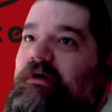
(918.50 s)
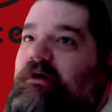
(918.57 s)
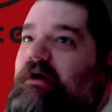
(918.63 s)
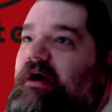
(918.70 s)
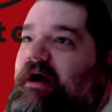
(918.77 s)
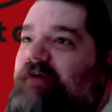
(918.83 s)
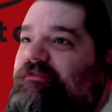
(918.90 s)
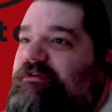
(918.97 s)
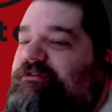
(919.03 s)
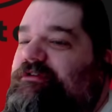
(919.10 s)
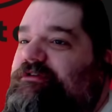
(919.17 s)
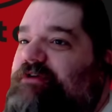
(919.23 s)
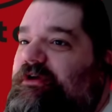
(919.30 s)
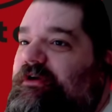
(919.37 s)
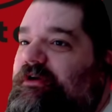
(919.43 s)
I forget the
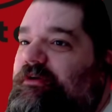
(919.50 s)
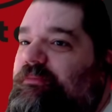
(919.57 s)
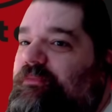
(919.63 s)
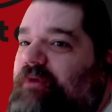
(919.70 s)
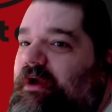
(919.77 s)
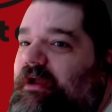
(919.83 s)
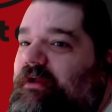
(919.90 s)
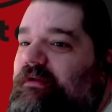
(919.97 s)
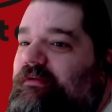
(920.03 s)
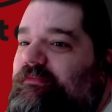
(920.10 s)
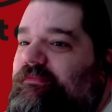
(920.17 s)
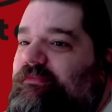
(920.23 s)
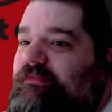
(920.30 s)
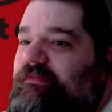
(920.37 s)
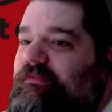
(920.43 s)
term, right?
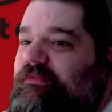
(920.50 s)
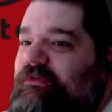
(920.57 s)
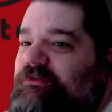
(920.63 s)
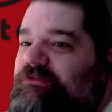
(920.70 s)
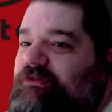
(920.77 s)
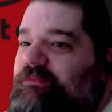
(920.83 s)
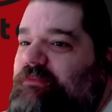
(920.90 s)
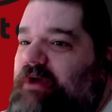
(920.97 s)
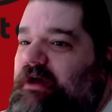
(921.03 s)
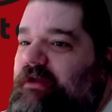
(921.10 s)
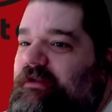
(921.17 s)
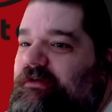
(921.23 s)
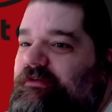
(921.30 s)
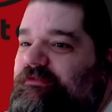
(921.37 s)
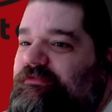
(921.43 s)
There's some kind
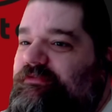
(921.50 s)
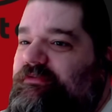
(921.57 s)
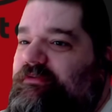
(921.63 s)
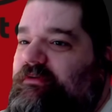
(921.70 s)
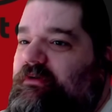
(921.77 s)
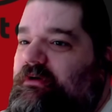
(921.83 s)
of